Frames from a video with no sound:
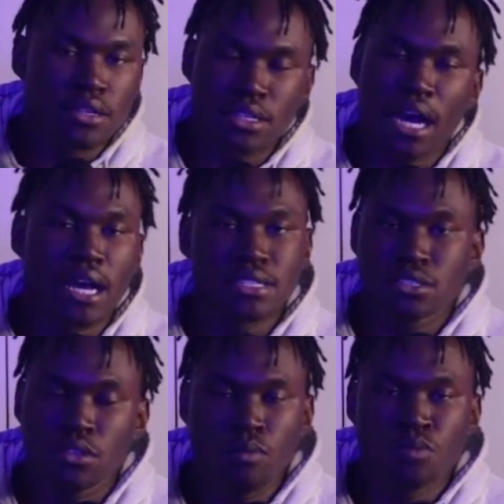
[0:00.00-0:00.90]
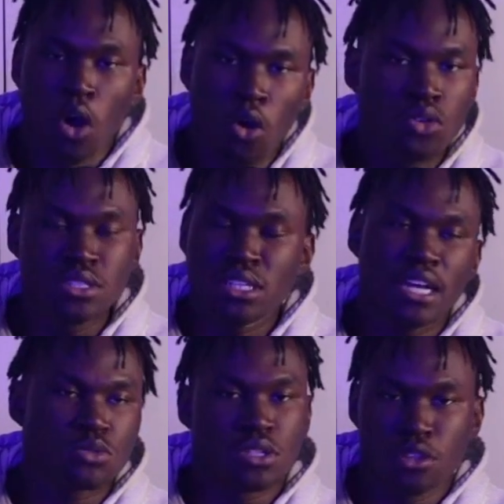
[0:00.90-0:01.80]
guys, the only thing
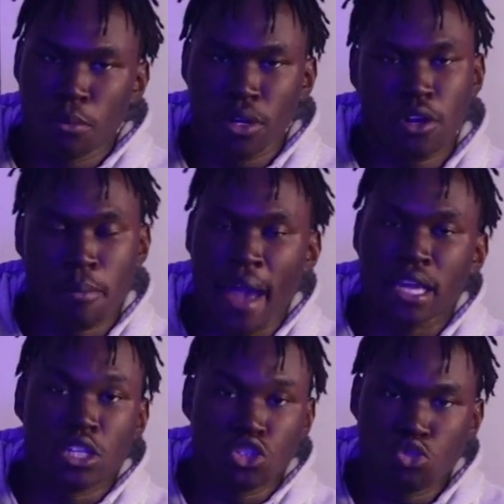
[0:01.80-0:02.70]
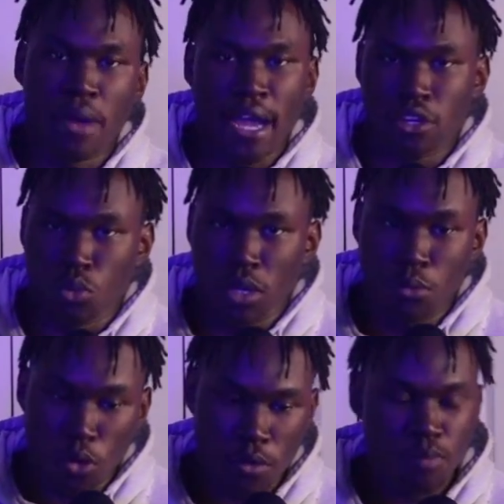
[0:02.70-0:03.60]
that's really gonna bring her back is you backing away
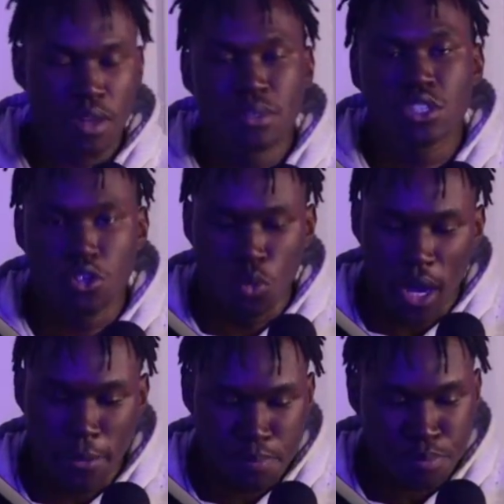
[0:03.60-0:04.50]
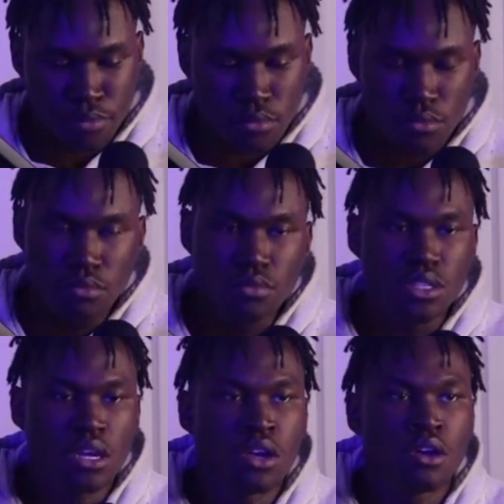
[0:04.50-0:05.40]
more. And I'm gonna tell you why.
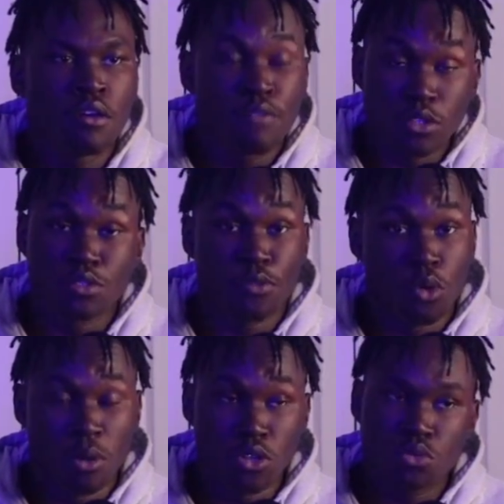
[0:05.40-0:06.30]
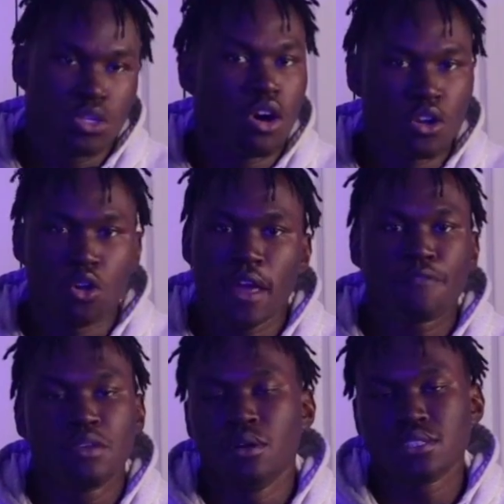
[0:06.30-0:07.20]
First and foremost, we all know
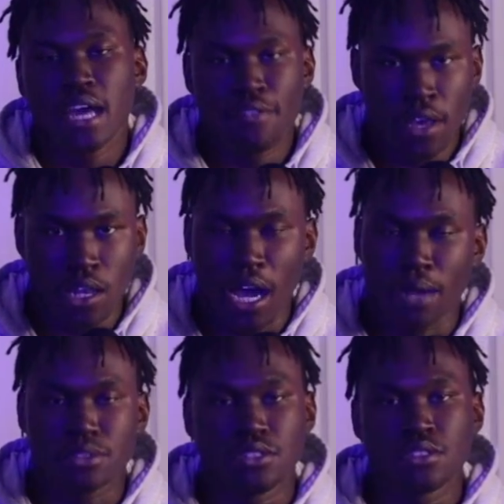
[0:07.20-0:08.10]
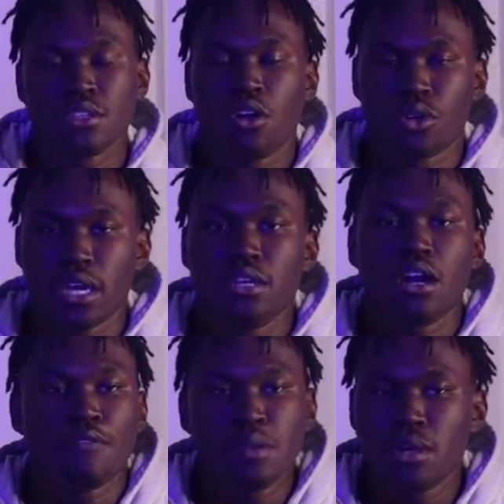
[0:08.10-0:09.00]
that females have hella options. Okay,
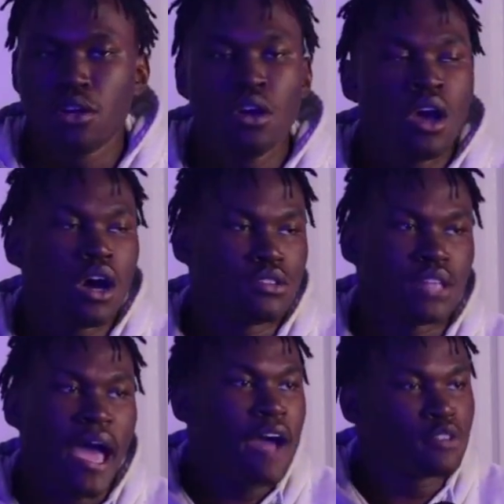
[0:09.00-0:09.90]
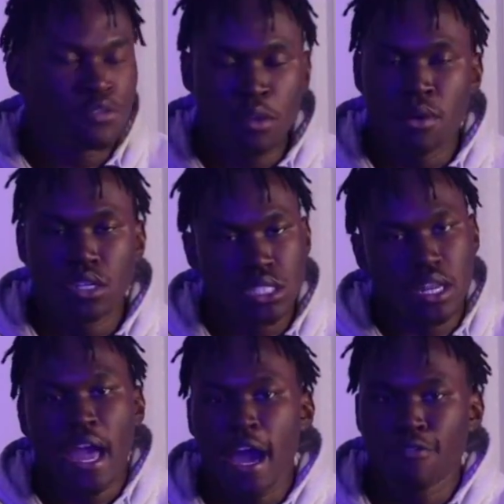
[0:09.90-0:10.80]
a female, uh, the average female is
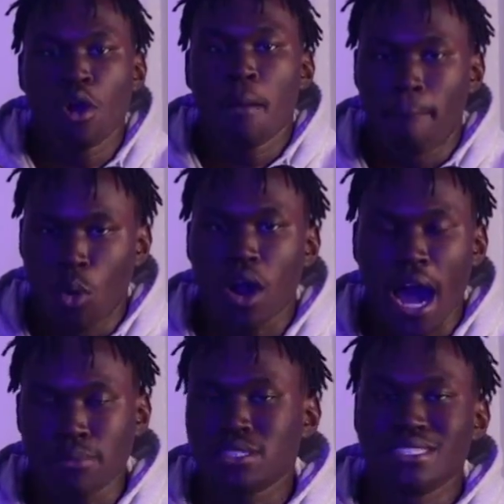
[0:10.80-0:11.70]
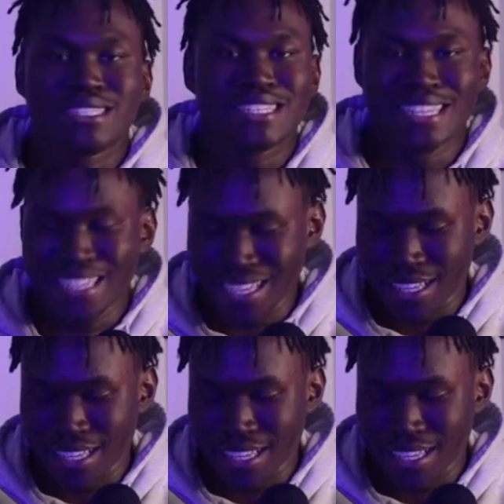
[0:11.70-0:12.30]
gonna have more options than